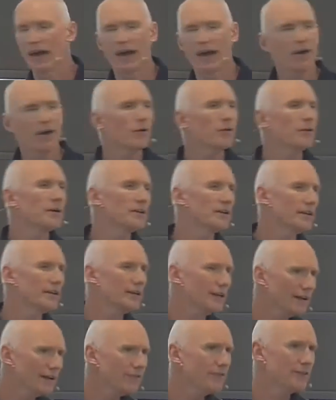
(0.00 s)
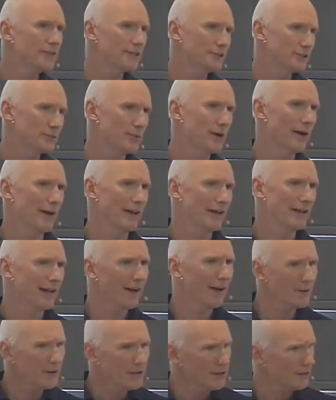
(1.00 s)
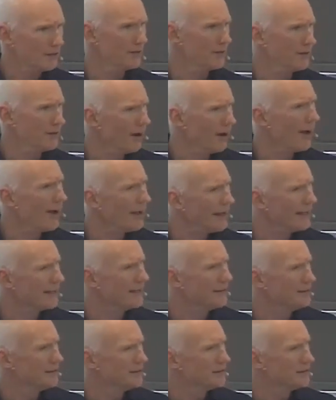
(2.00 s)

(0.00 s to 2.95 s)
How are we to love this way? How are you and I